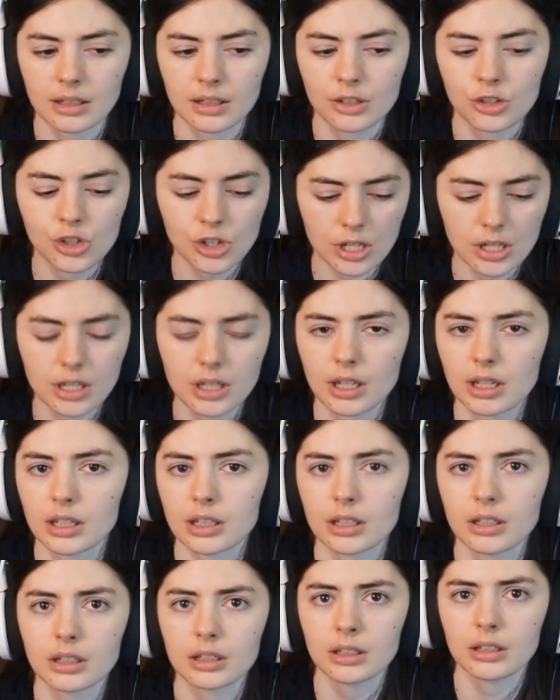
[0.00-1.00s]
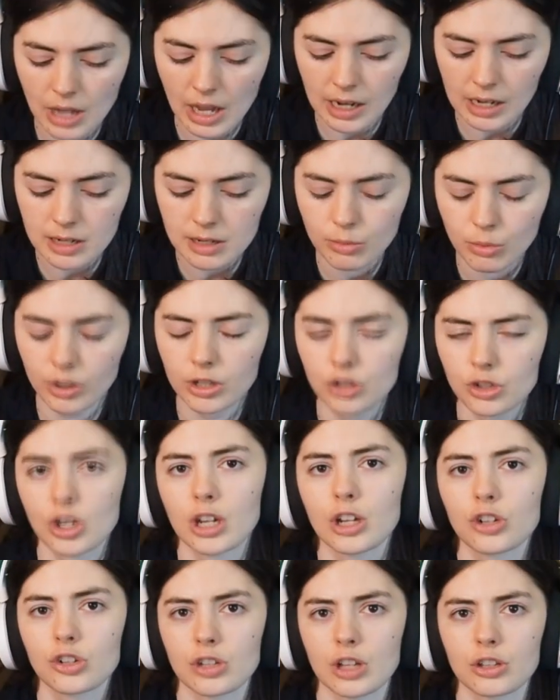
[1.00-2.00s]
She can at any point
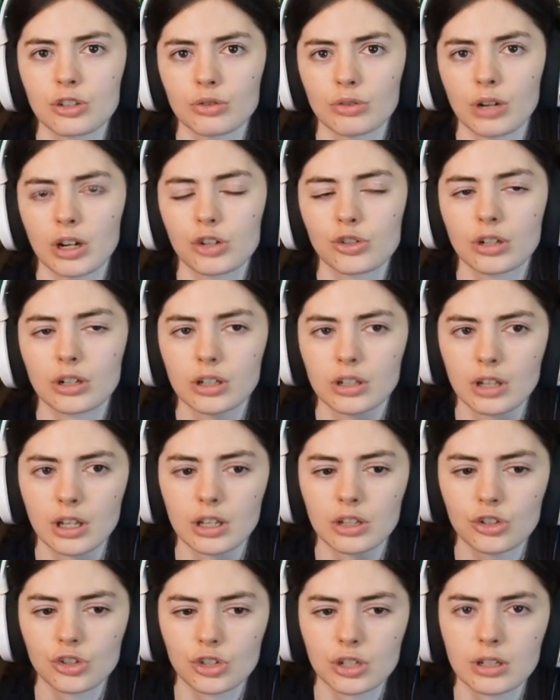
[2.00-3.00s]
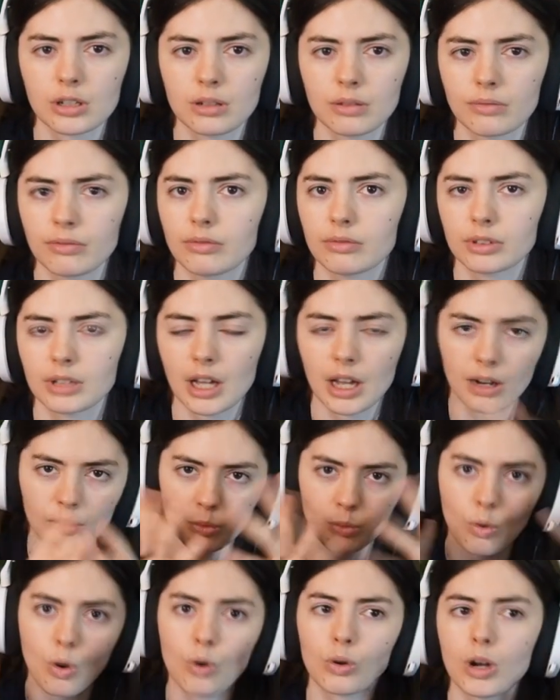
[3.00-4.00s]
change that direction, and she kind of
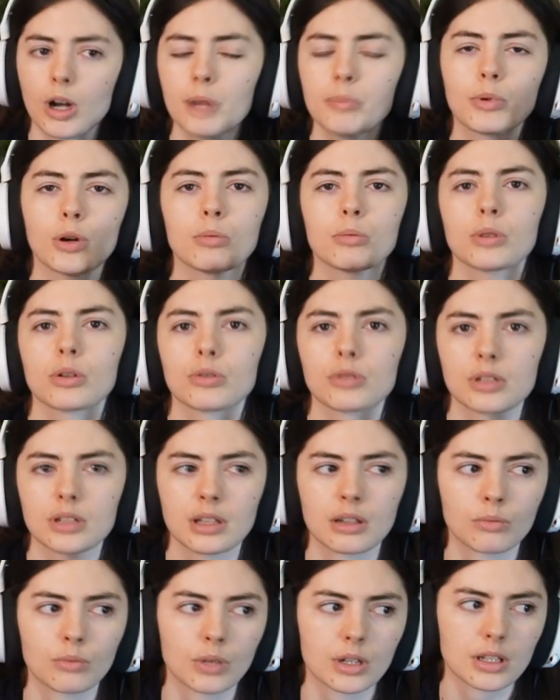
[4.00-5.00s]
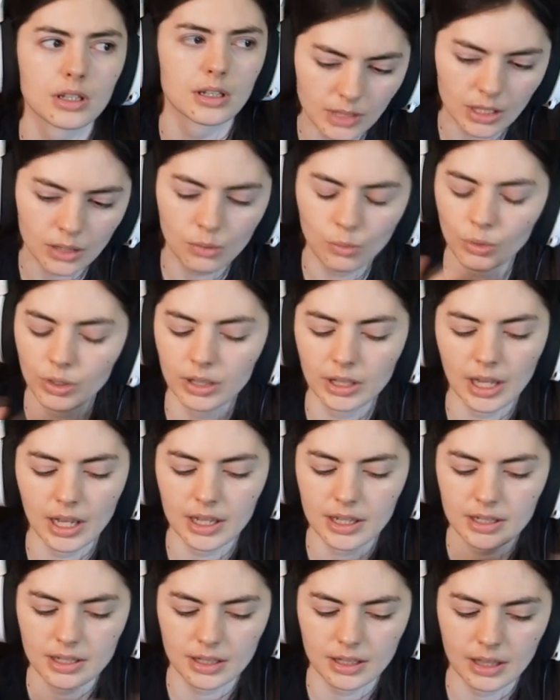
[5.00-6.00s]
woke up almost and
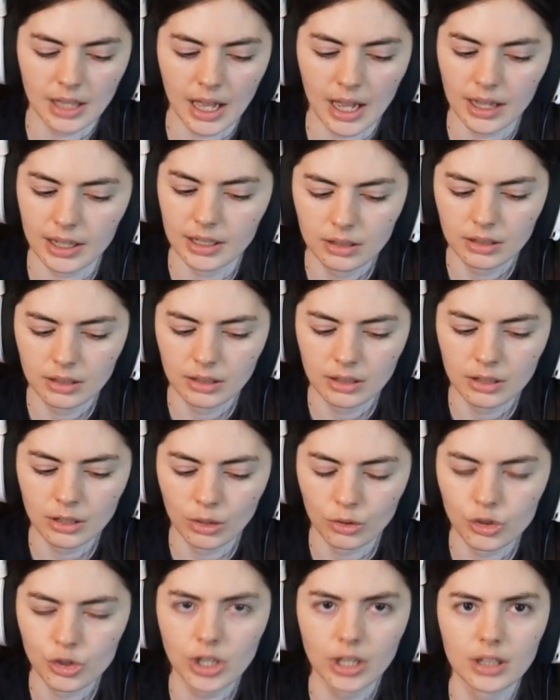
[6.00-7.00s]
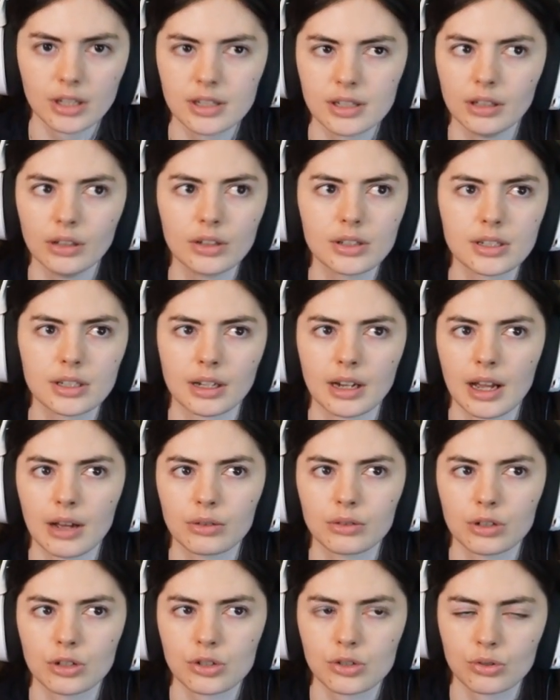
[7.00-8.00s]
realized that, you know, she could still set
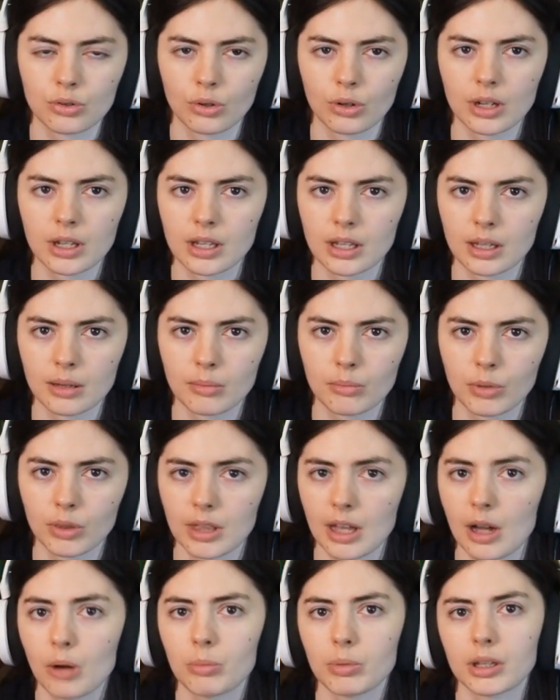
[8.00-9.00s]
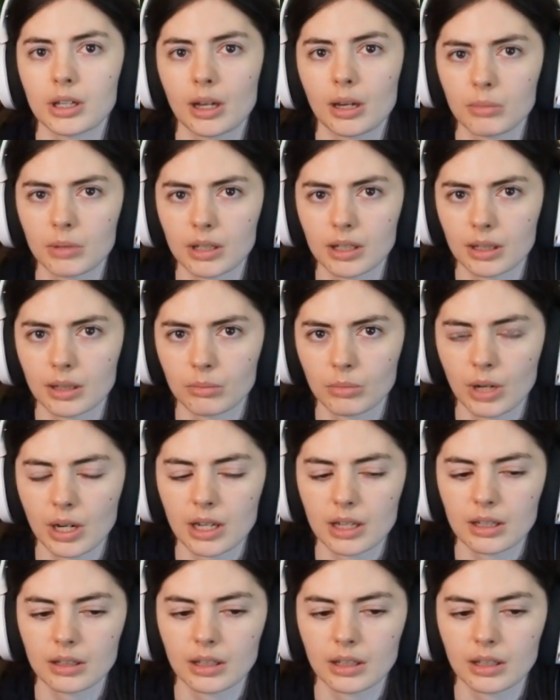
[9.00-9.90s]
out to destroy him without becoming him, right?